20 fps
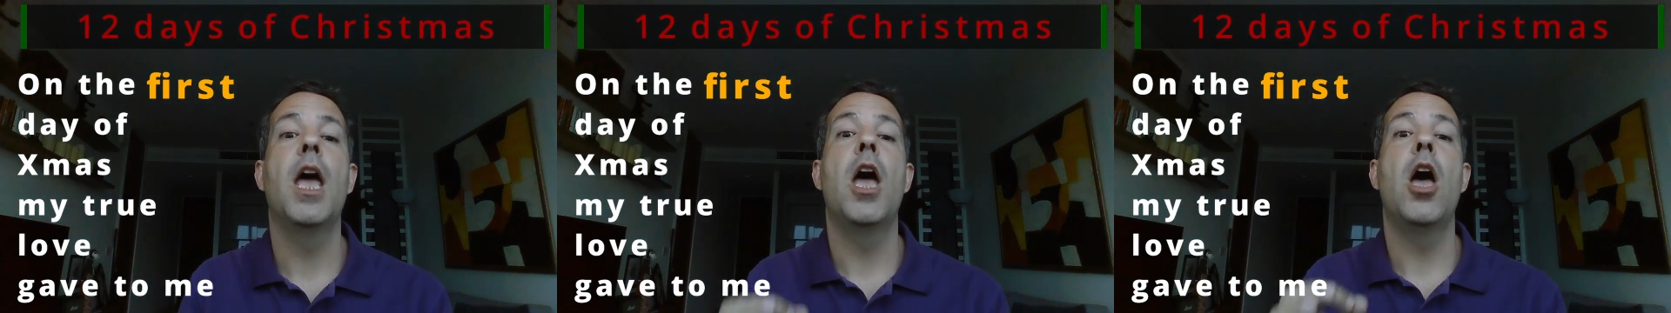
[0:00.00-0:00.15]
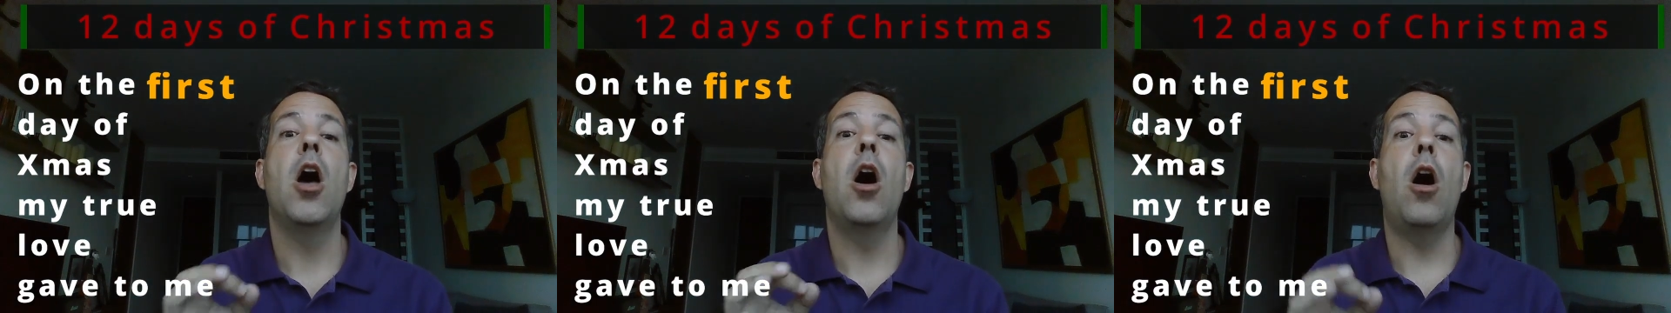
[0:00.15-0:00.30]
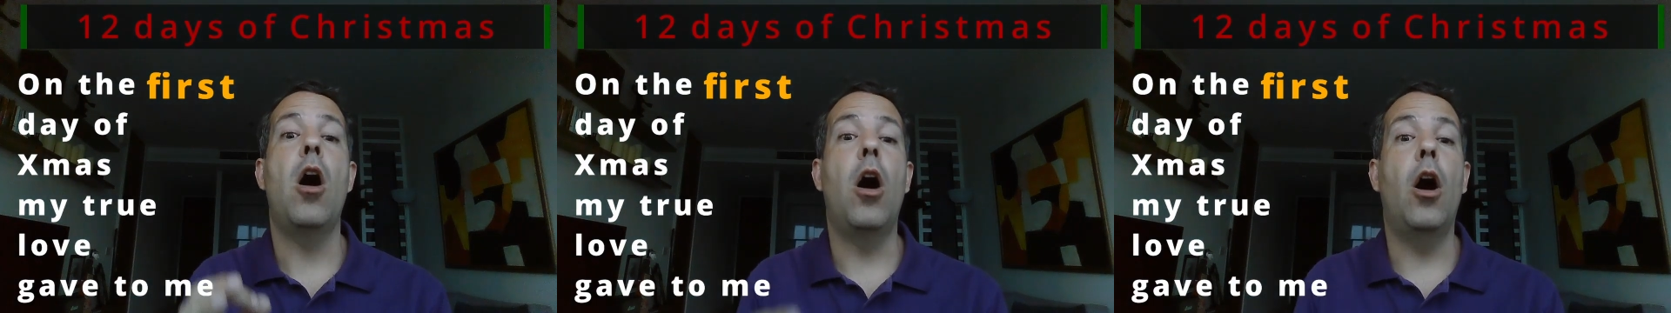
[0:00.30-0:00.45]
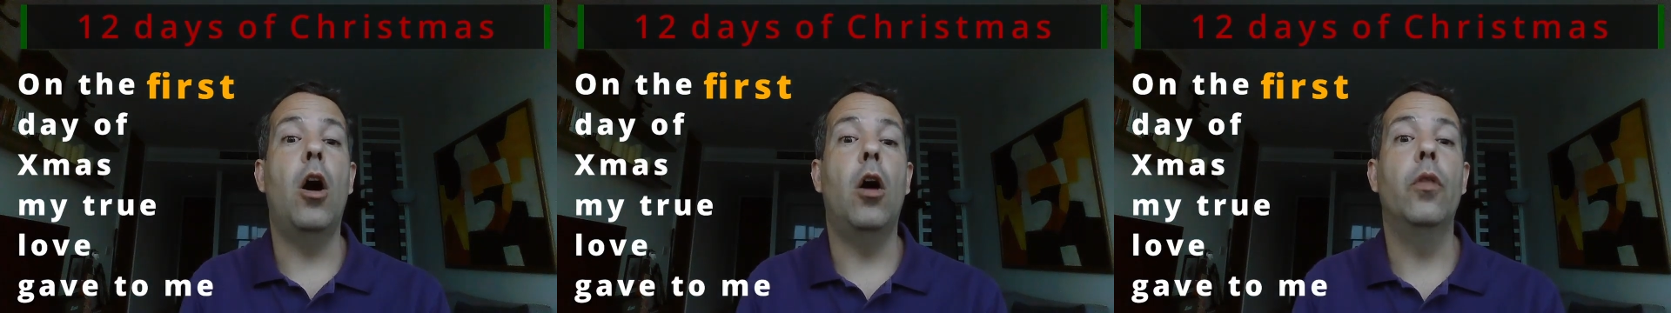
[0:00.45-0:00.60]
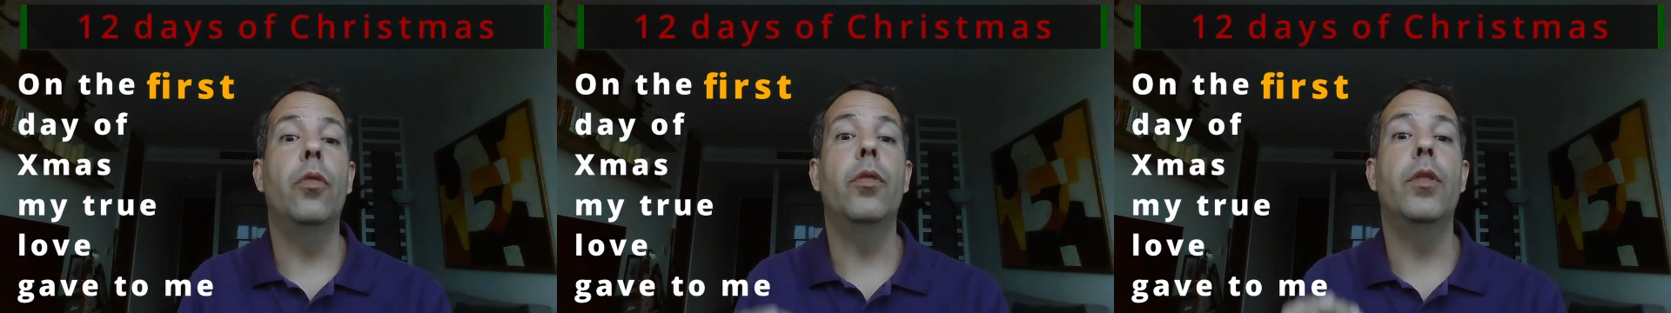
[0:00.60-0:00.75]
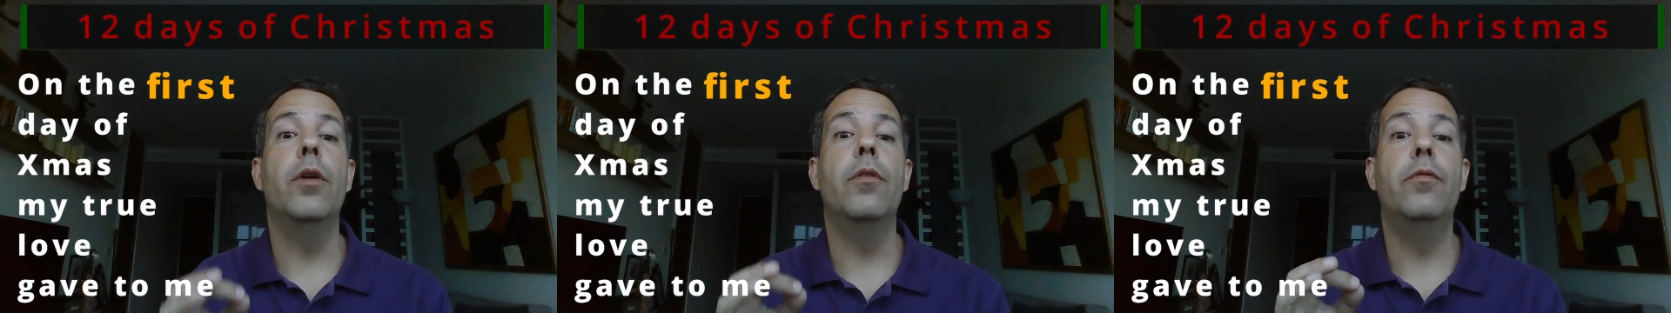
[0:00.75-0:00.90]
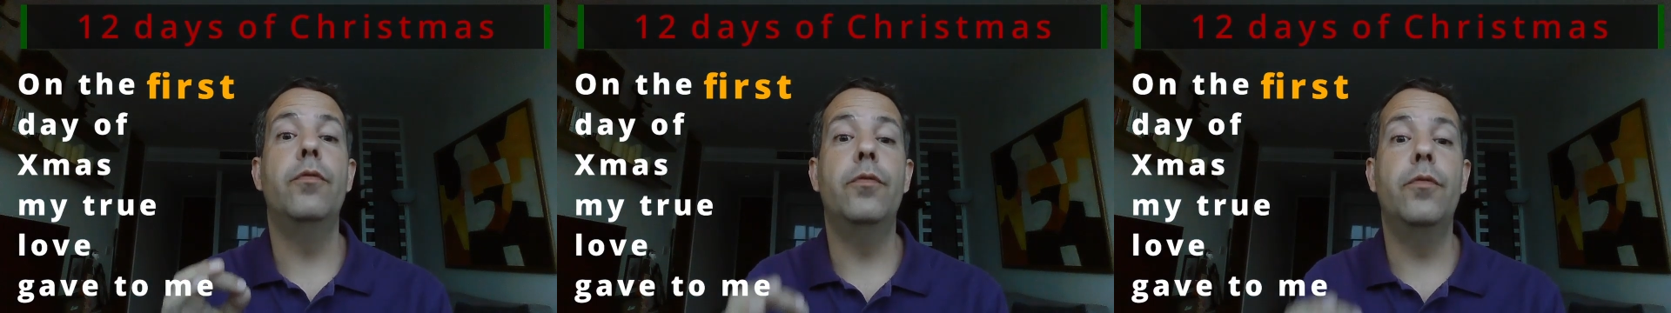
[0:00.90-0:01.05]
On the
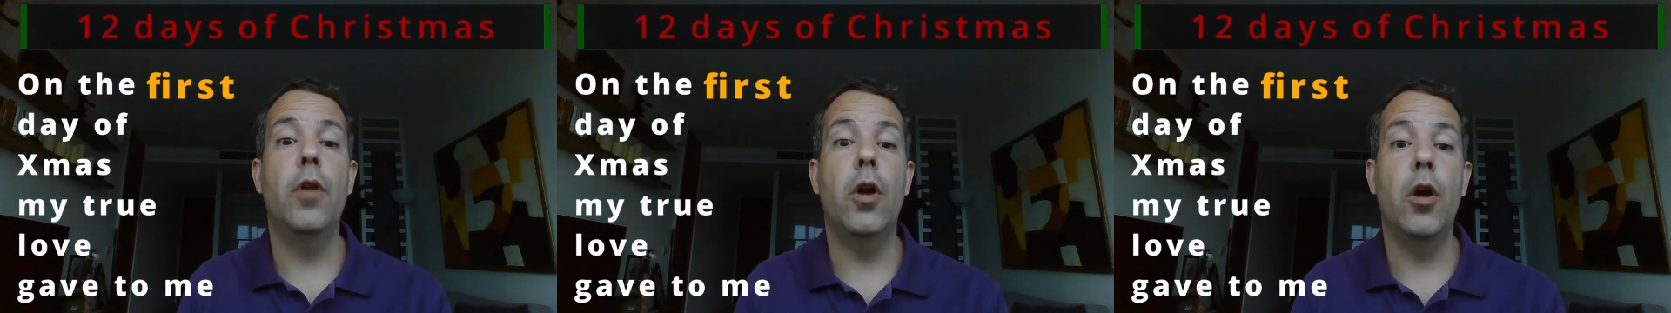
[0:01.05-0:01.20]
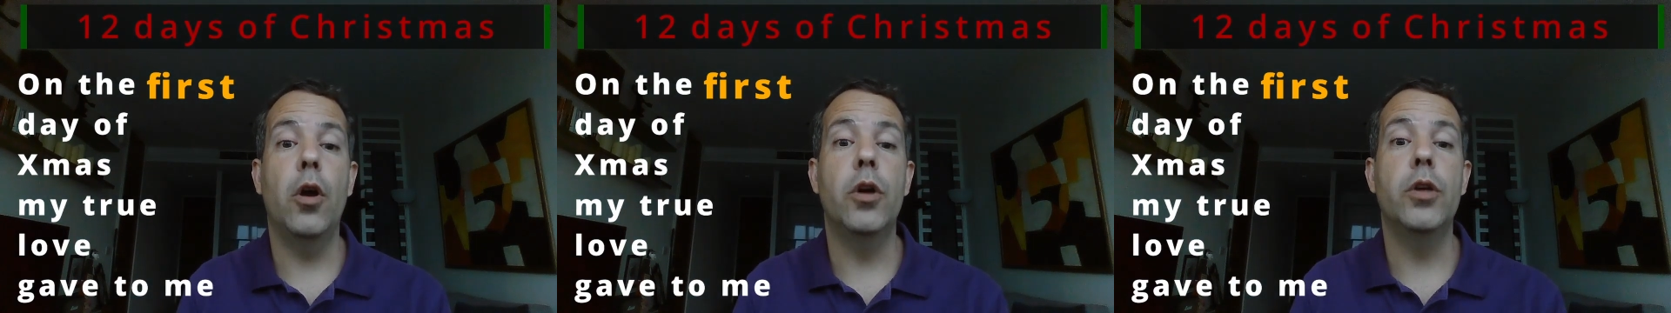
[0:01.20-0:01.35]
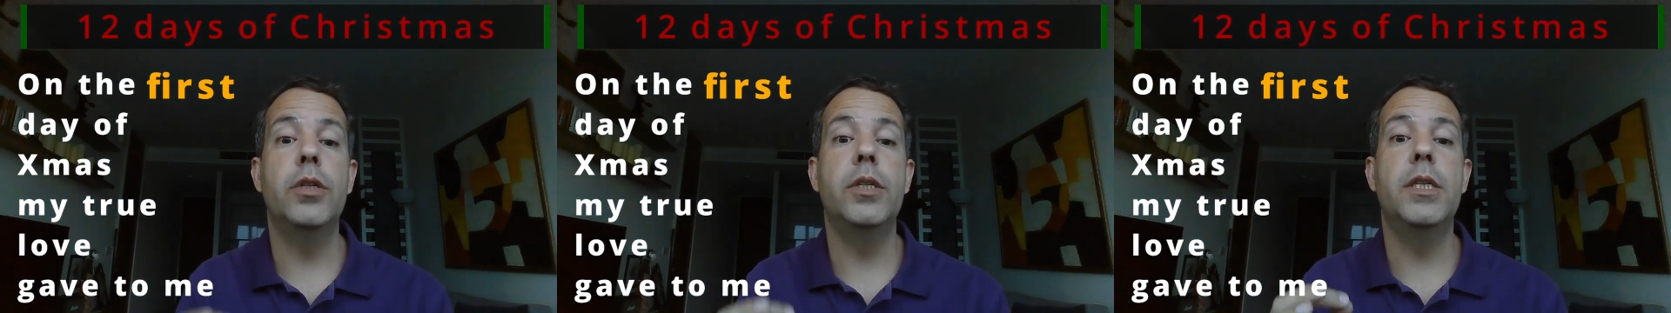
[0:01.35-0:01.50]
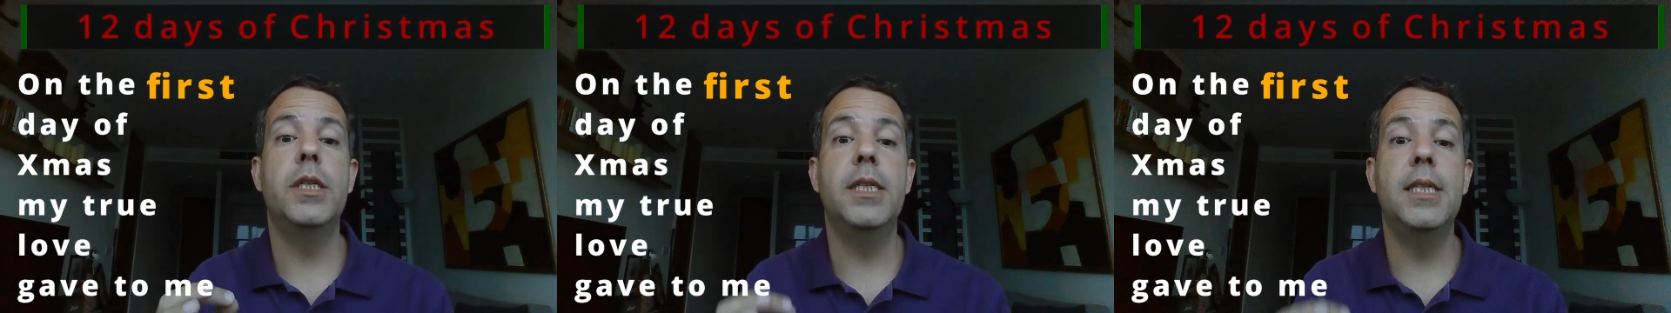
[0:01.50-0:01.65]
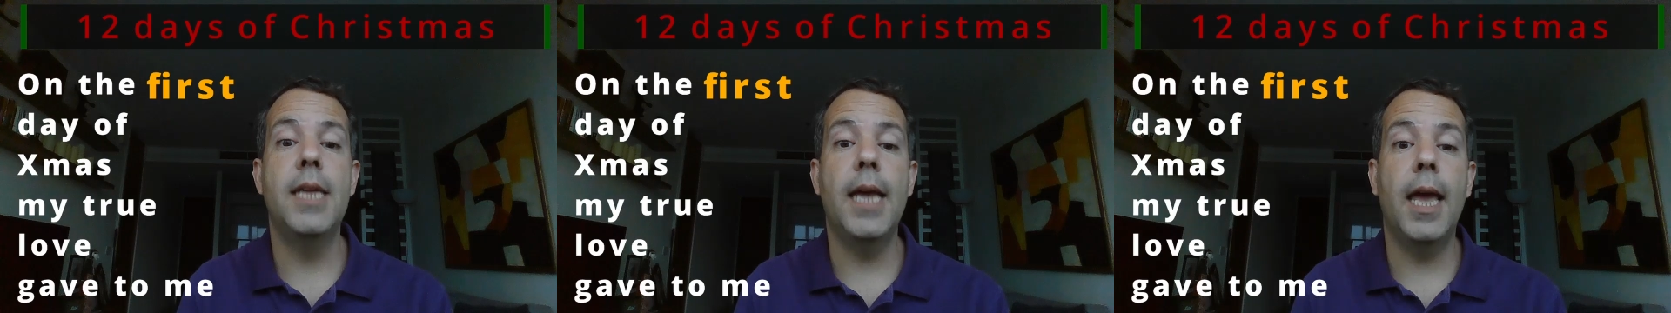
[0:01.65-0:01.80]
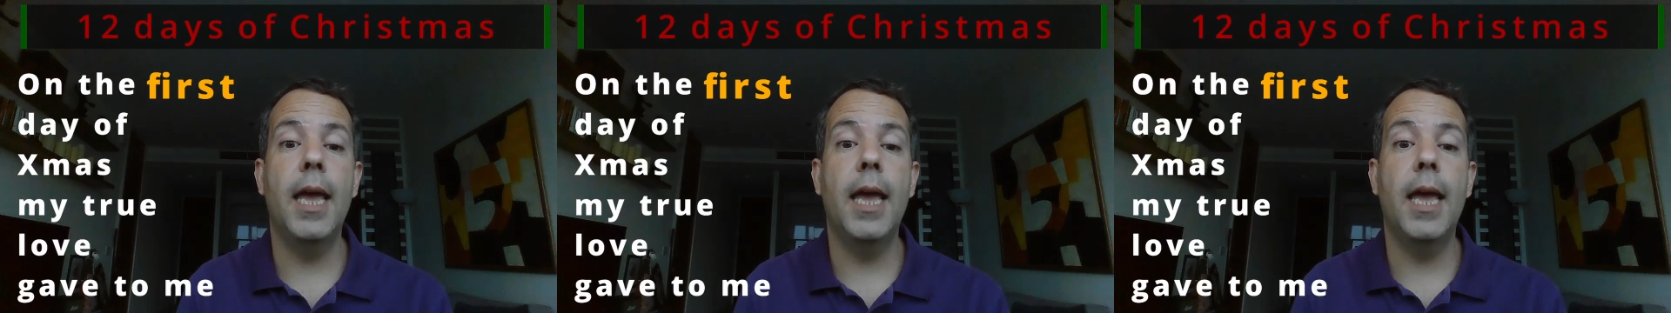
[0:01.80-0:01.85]
first day